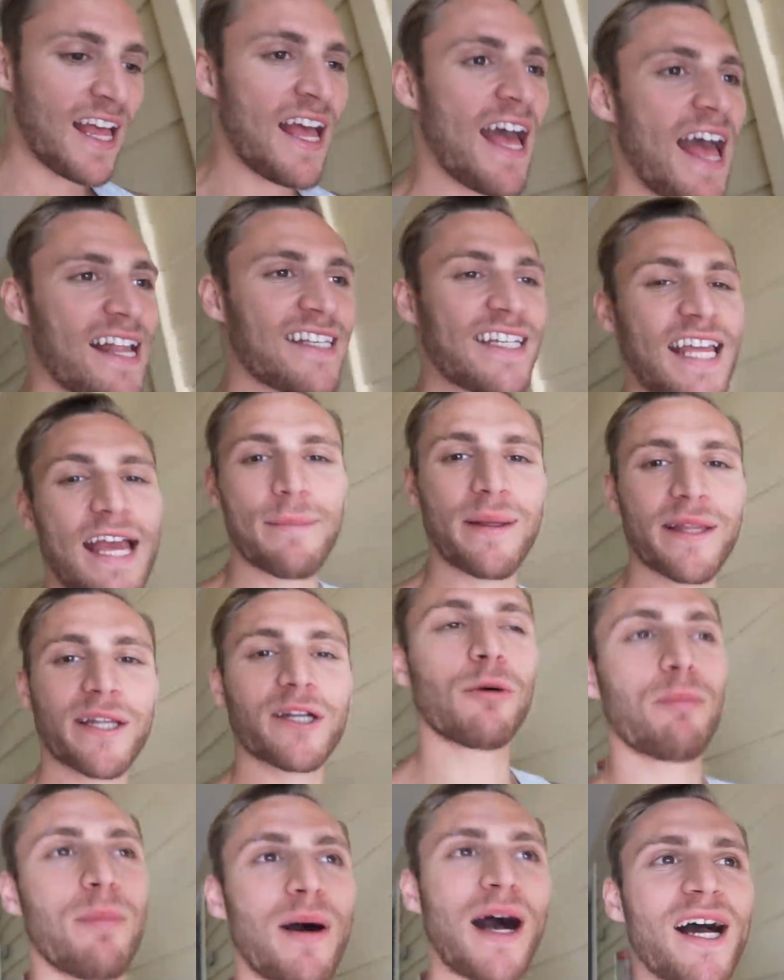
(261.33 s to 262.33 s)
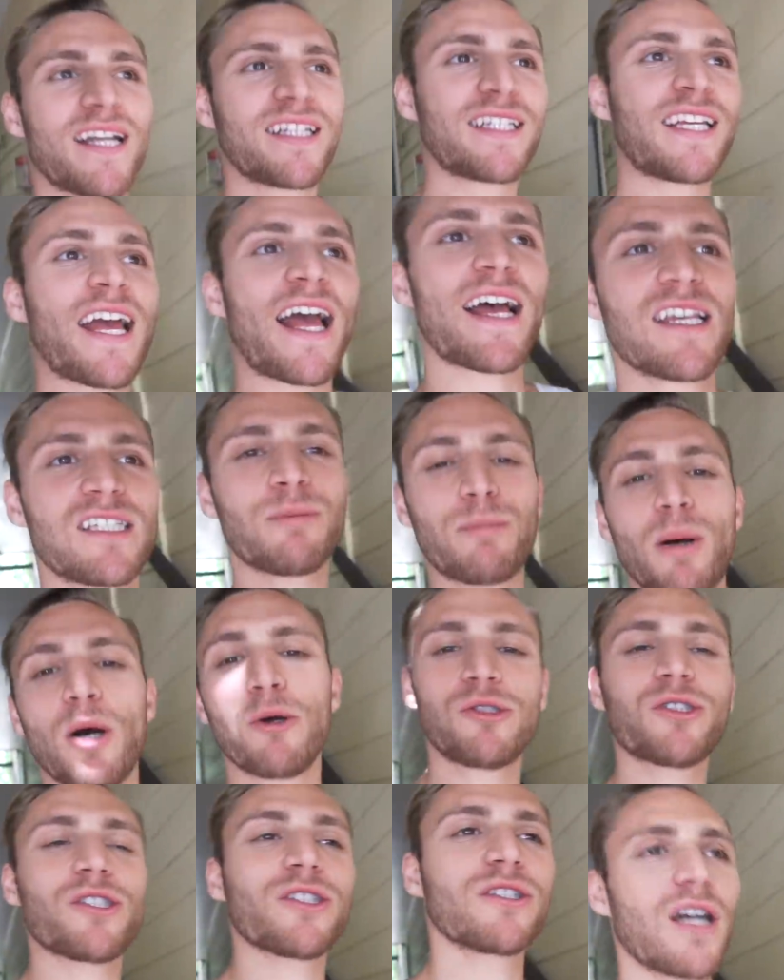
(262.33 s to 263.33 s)
Had to get my little podcast
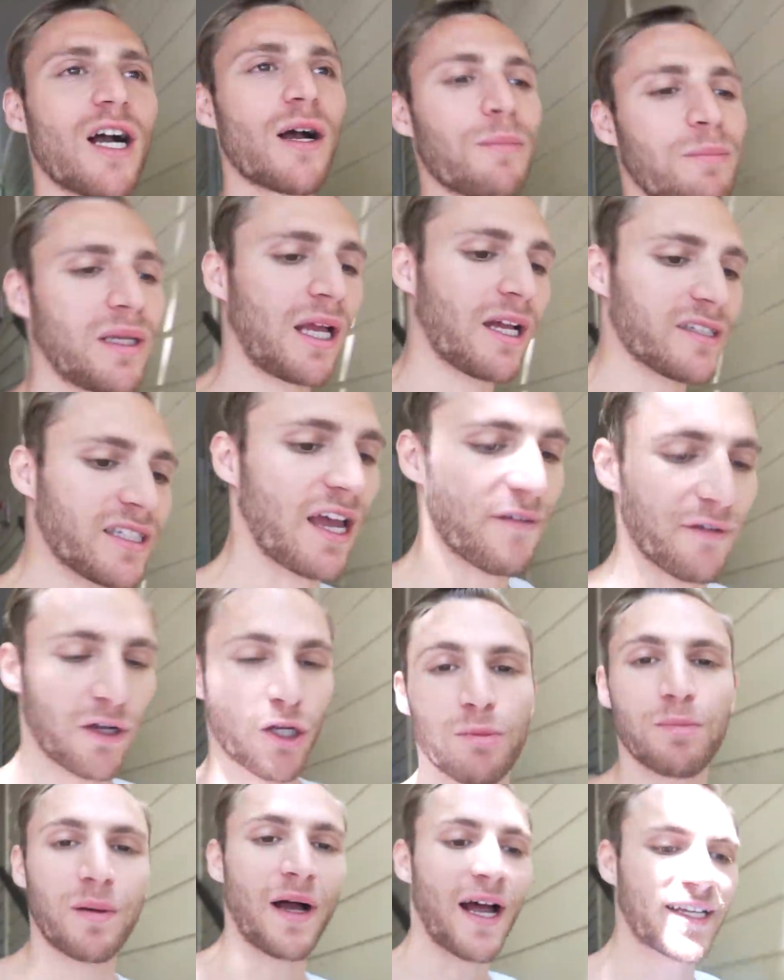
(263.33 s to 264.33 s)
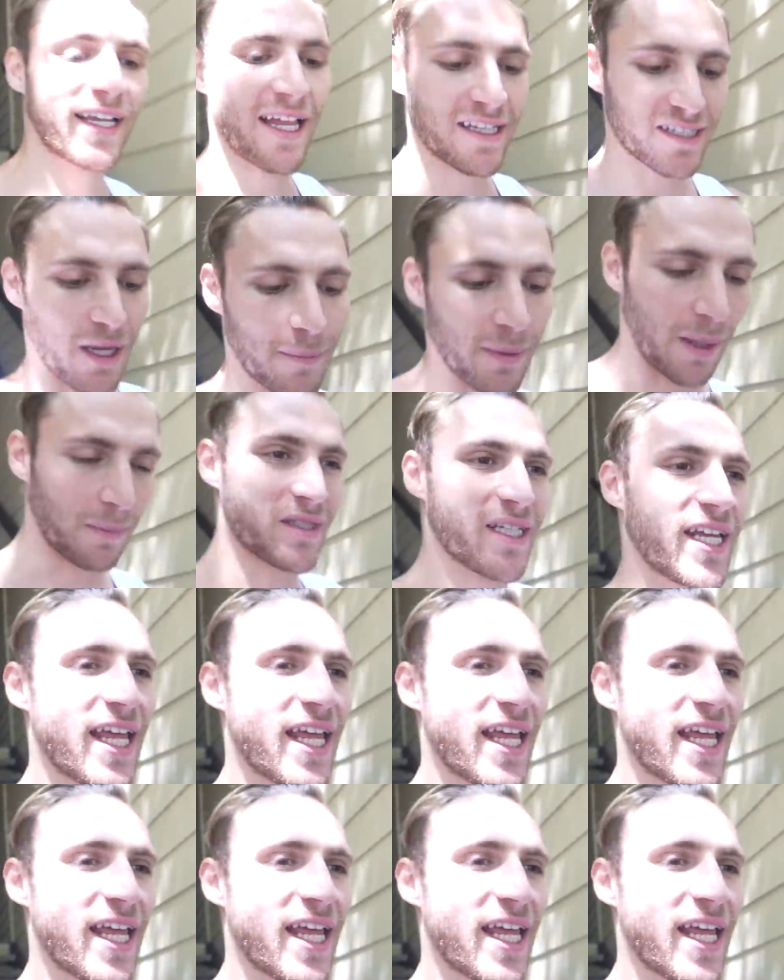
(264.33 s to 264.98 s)
poster up because I have a good podcast coming up